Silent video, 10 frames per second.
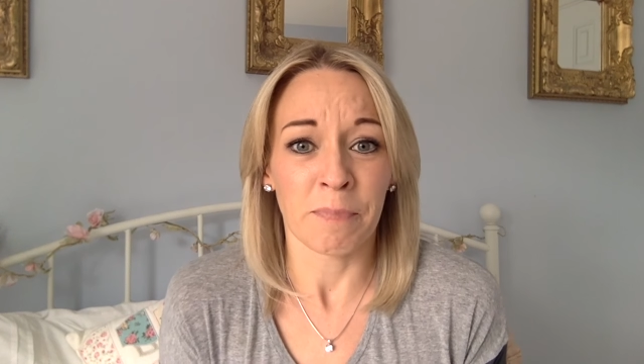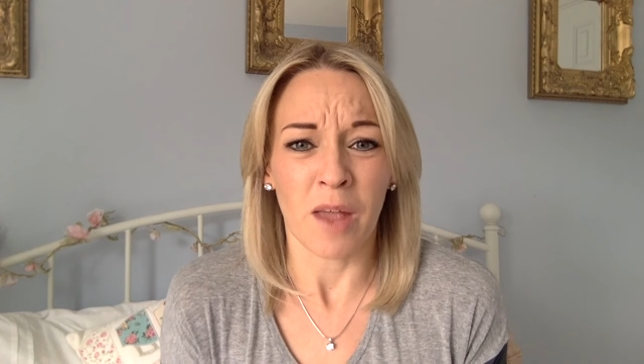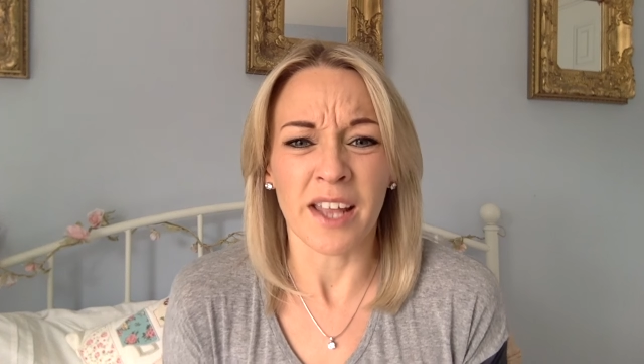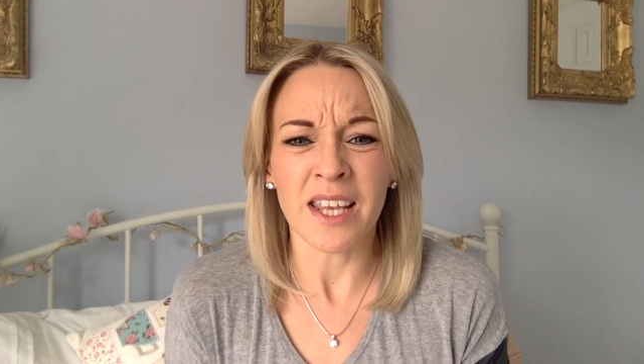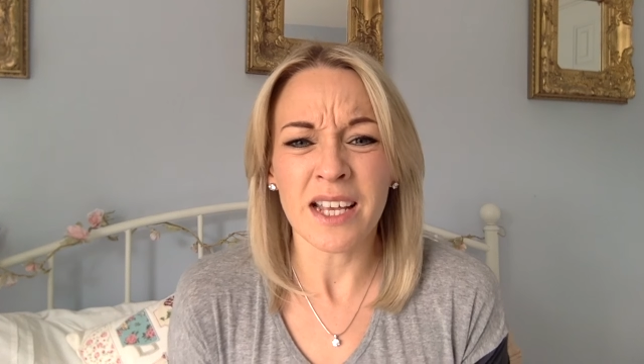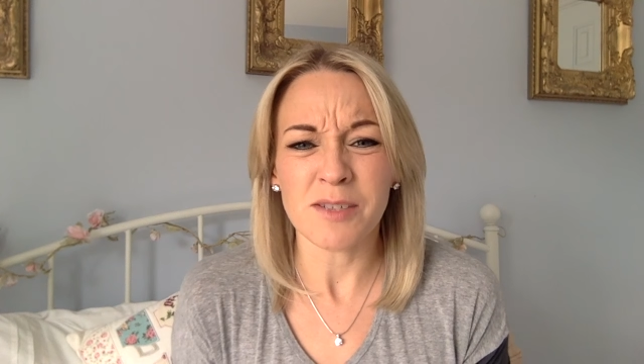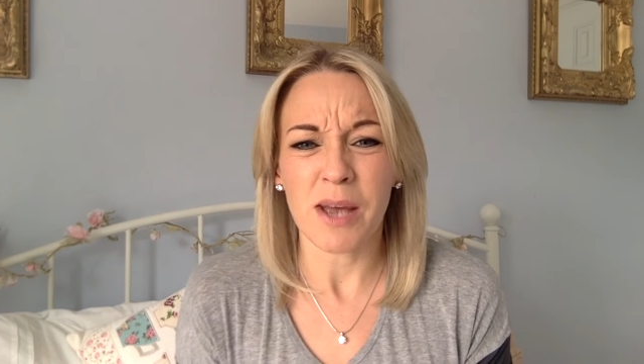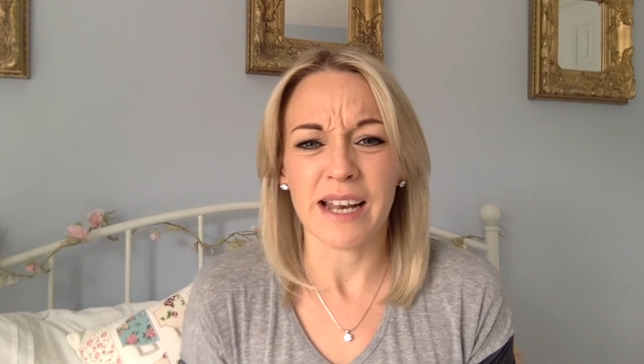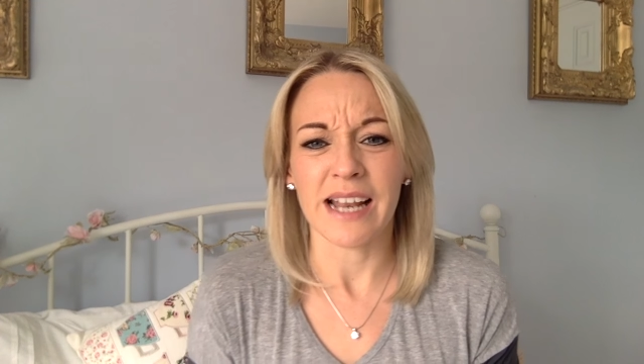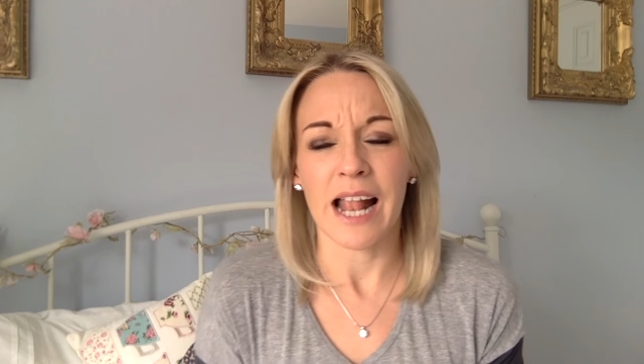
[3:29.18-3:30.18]
I think as
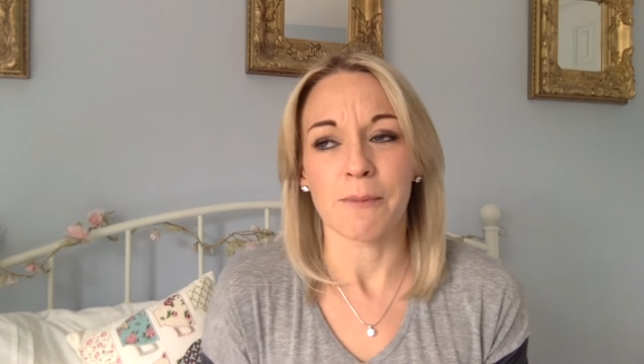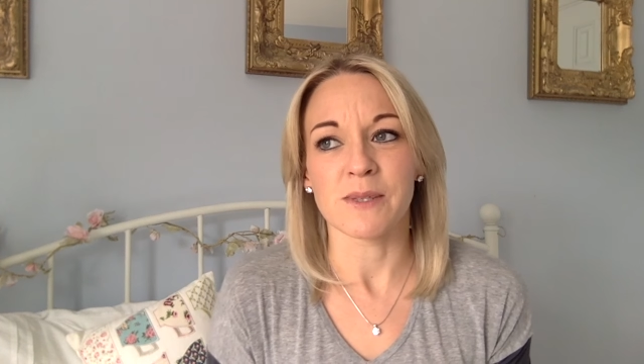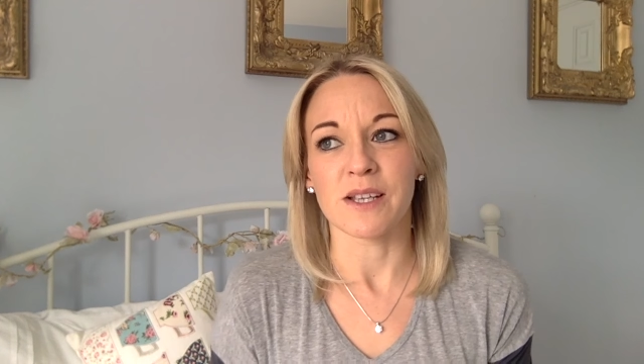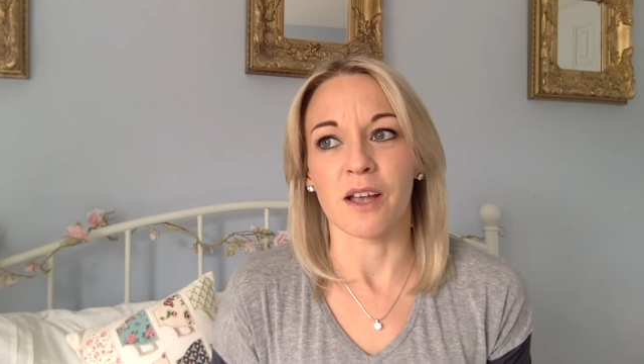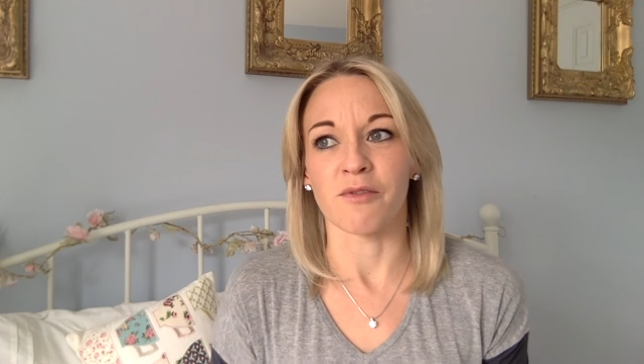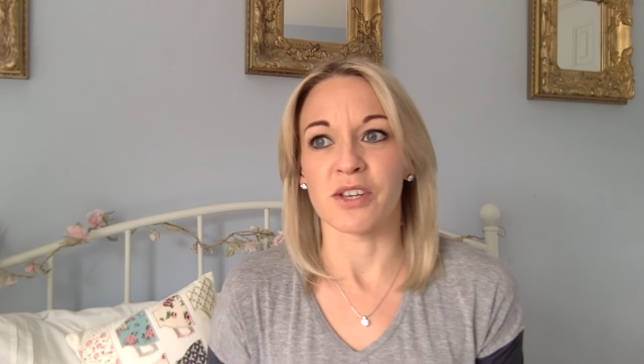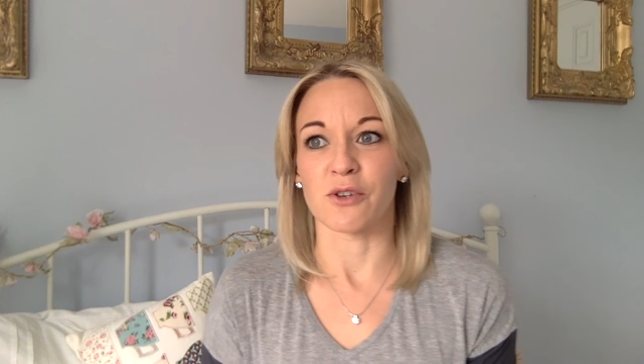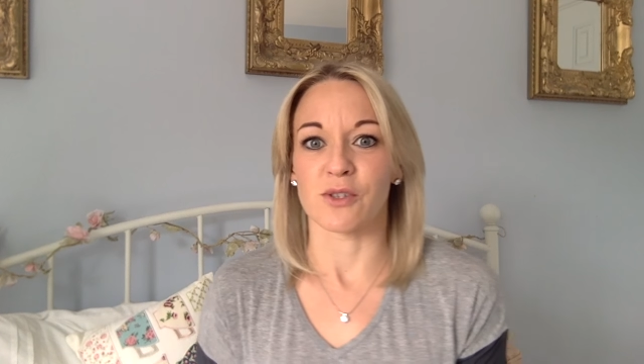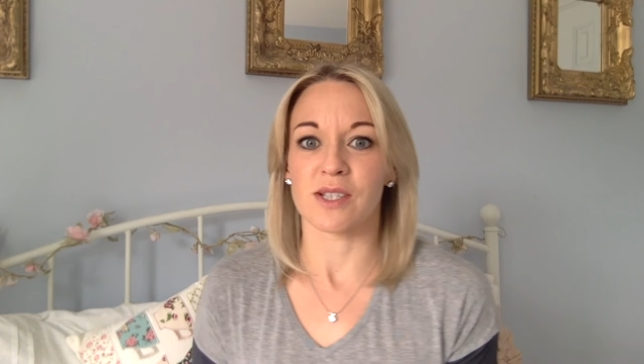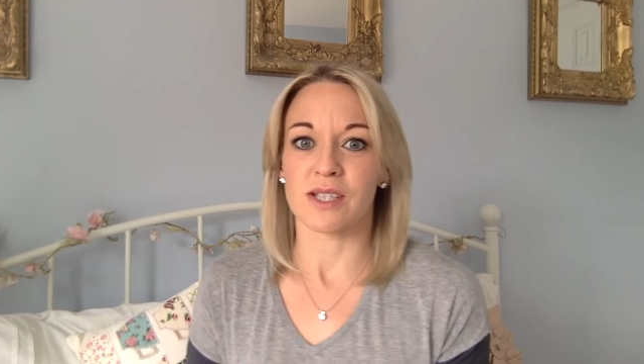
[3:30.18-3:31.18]
well it helps on
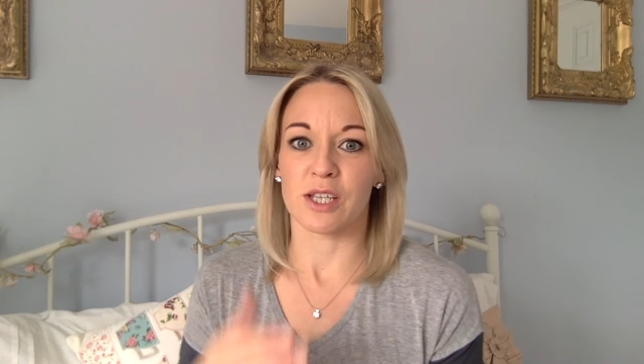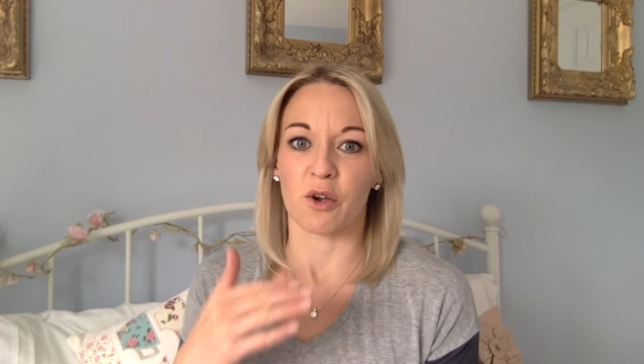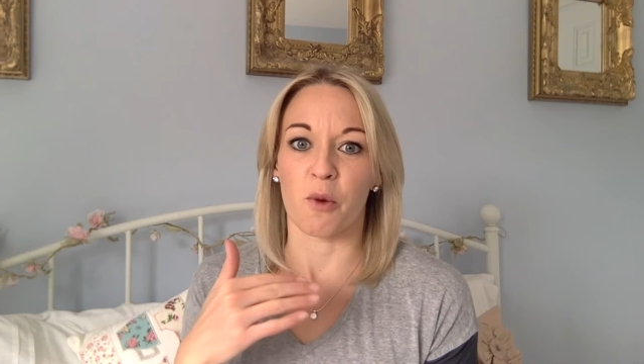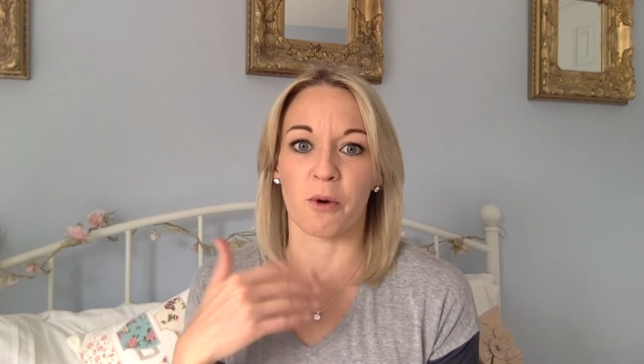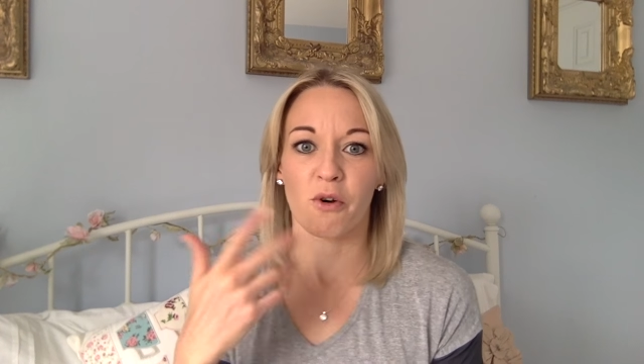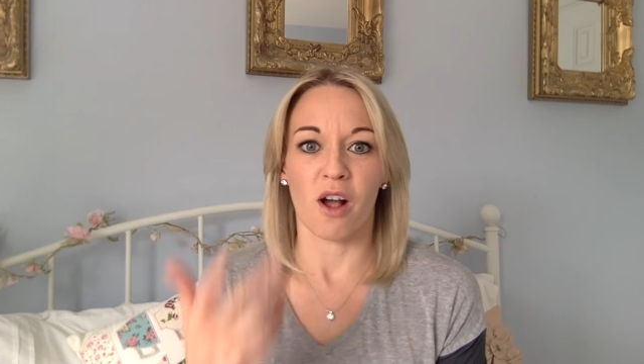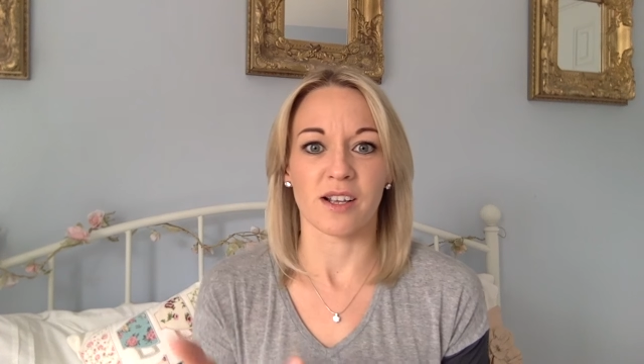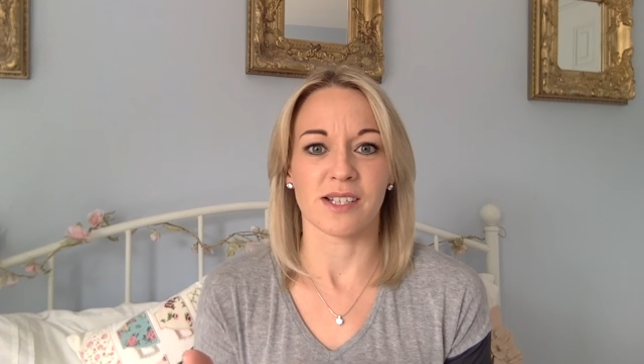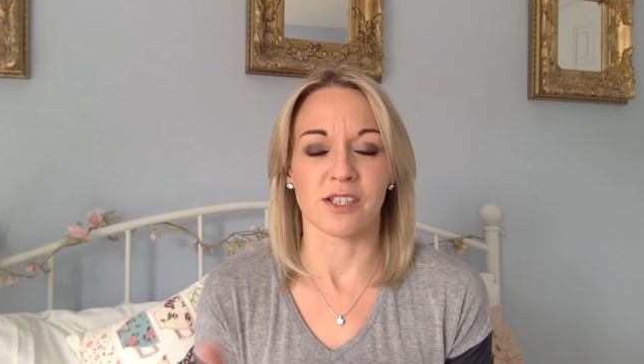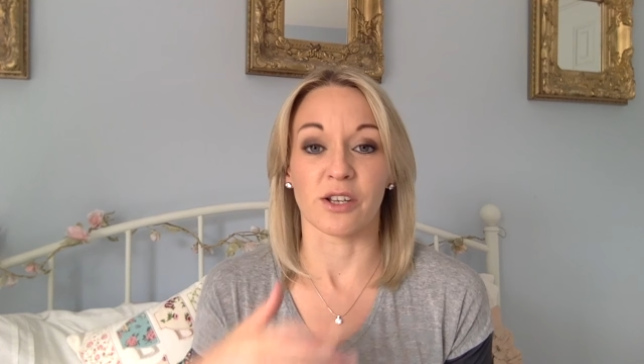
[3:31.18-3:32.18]
videos to come across,